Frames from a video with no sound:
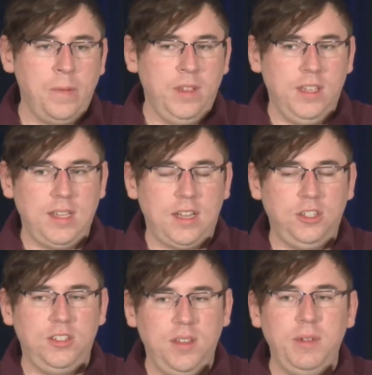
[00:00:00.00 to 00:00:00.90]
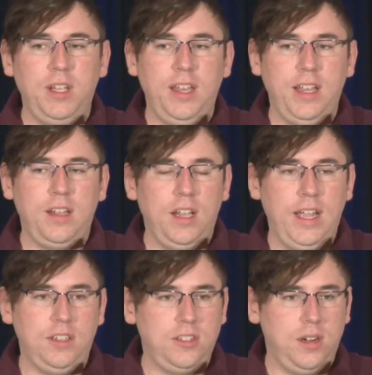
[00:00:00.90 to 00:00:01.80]
is actually simulating
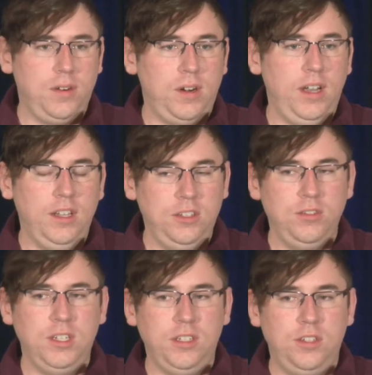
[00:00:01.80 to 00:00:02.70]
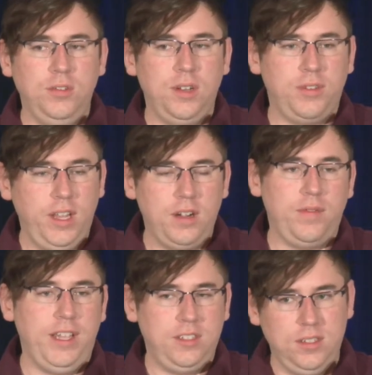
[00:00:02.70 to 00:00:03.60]
client server and is using two different
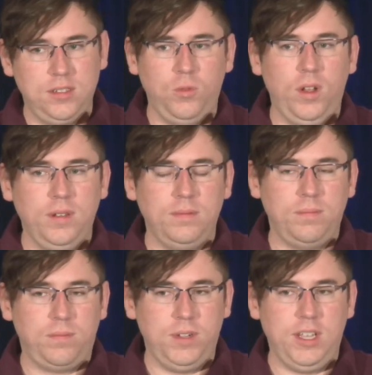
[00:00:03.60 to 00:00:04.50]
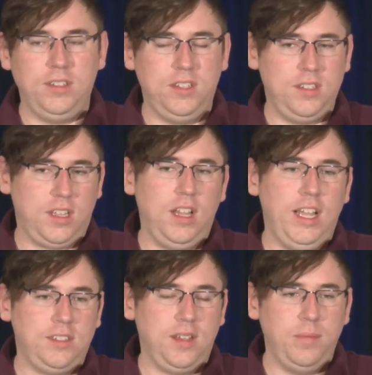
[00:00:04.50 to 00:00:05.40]
interfaces. One pretends it's the
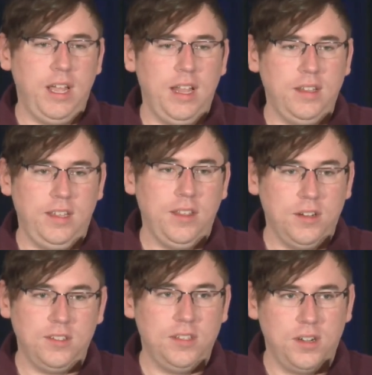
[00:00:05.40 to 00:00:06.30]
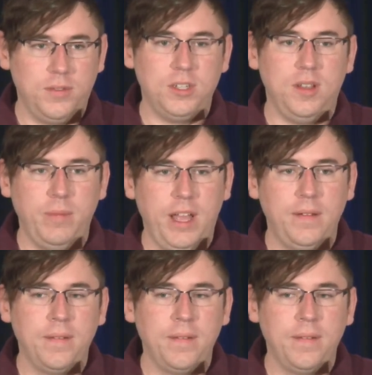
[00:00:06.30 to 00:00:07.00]
client subnet, the other is the server subnet.